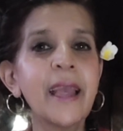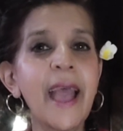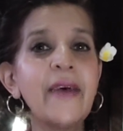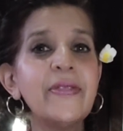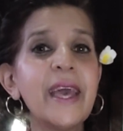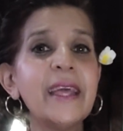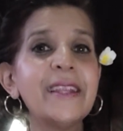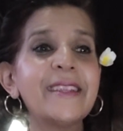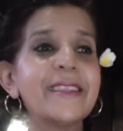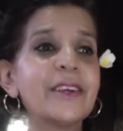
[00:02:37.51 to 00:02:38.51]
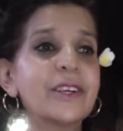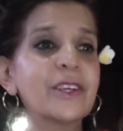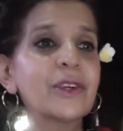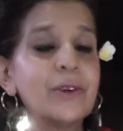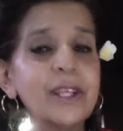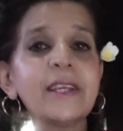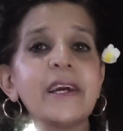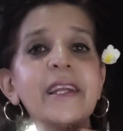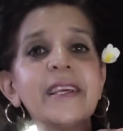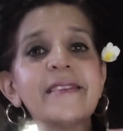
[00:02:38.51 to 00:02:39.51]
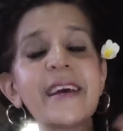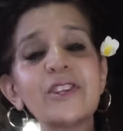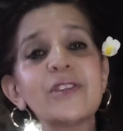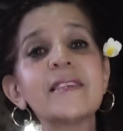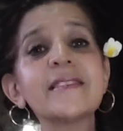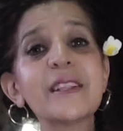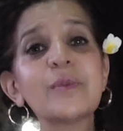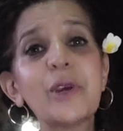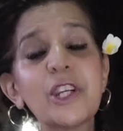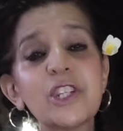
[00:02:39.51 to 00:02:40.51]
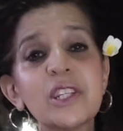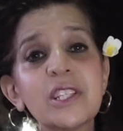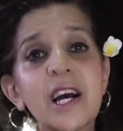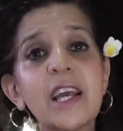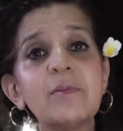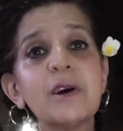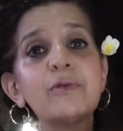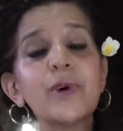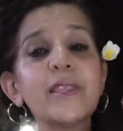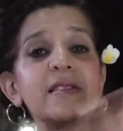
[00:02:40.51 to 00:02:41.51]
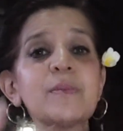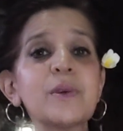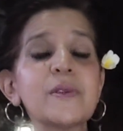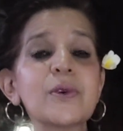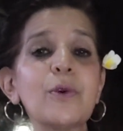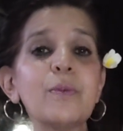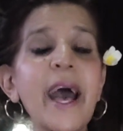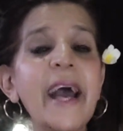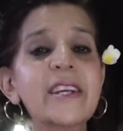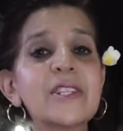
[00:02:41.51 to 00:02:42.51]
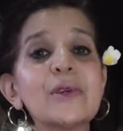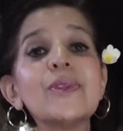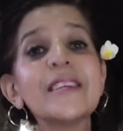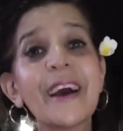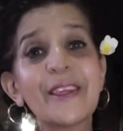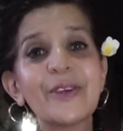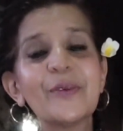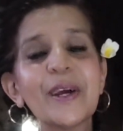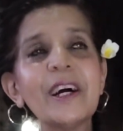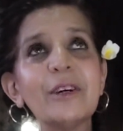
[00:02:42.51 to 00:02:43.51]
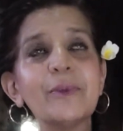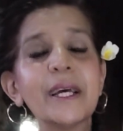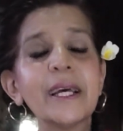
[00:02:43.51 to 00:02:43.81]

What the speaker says: And then the Kuningan is actually the celebration time of when the spirits go back to the other realm.